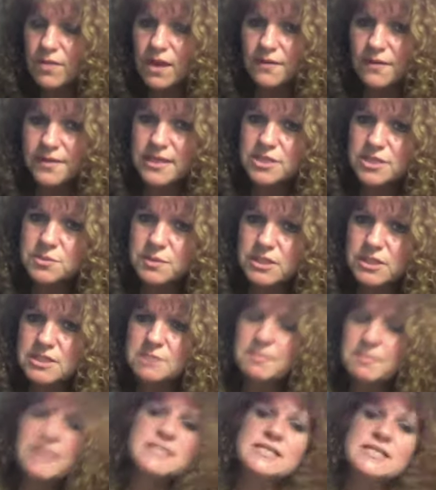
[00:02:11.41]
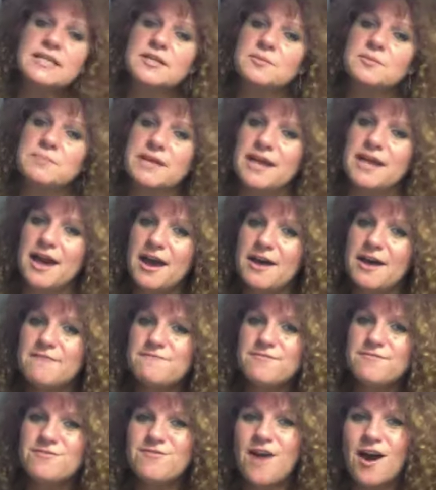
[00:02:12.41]
This one speaks a little bit
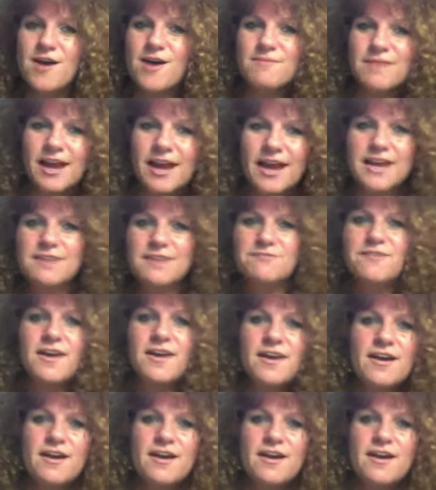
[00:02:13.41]
of um, kind of